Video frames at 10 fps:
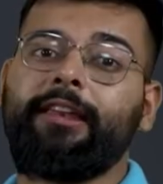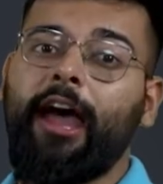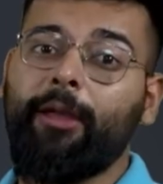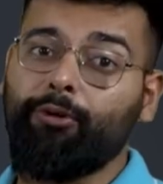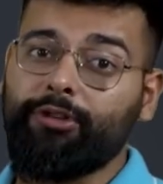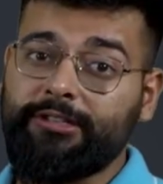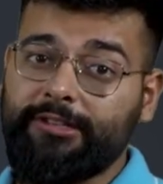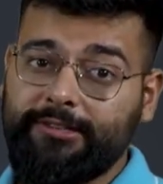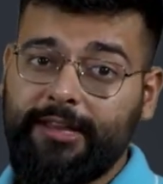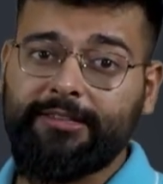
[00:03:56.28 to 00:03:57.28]
in
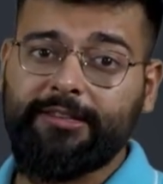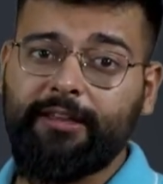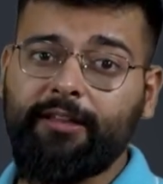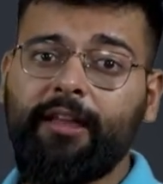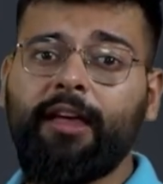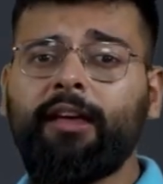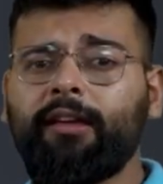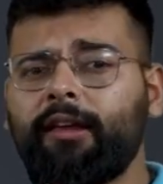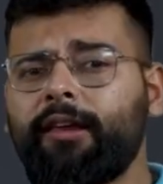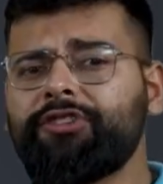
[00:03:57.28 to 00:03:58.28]
hypothesis testing,
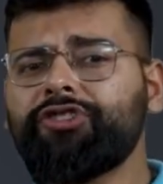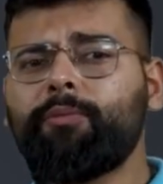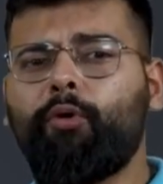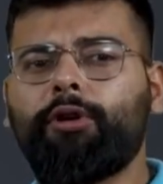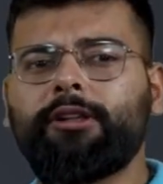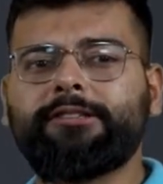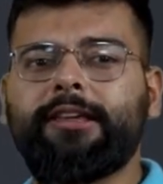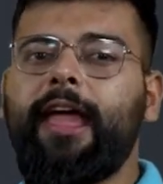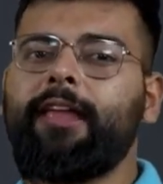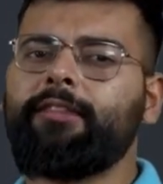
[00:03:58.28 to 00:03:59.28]
regression models,
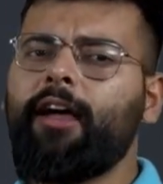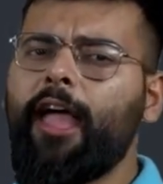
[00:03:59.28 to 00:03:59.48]
and the